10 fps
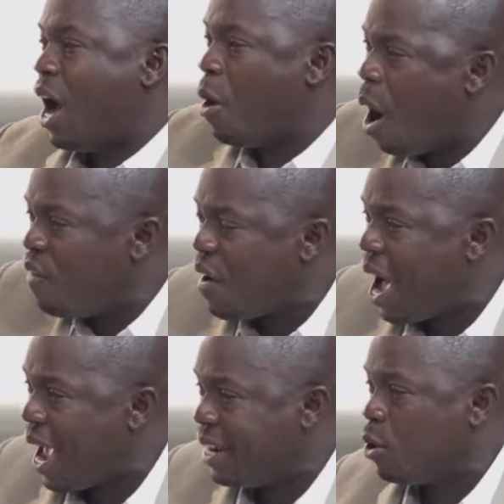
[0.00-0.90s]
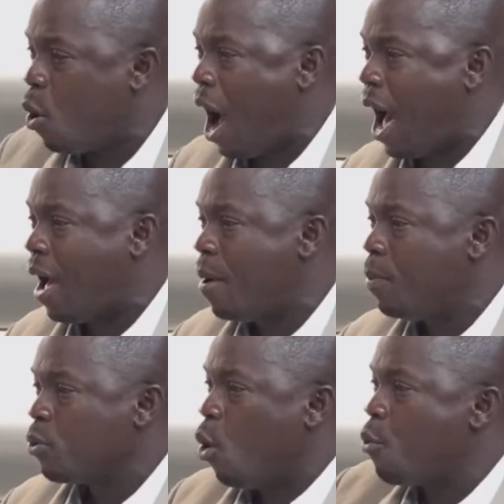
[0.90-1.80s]
Over and over,
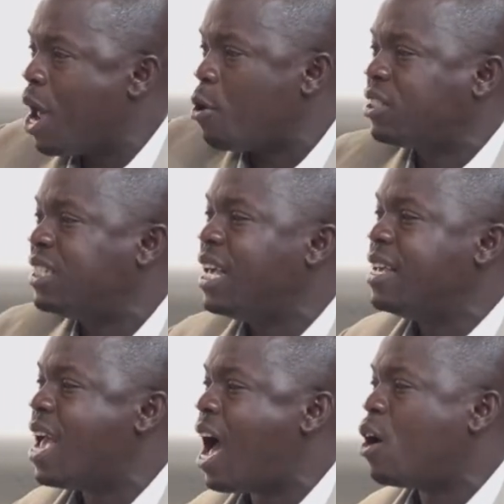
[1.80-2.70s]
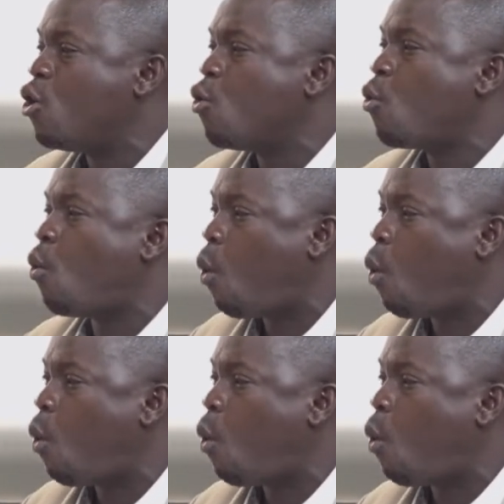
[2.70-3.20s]
we are not seeing here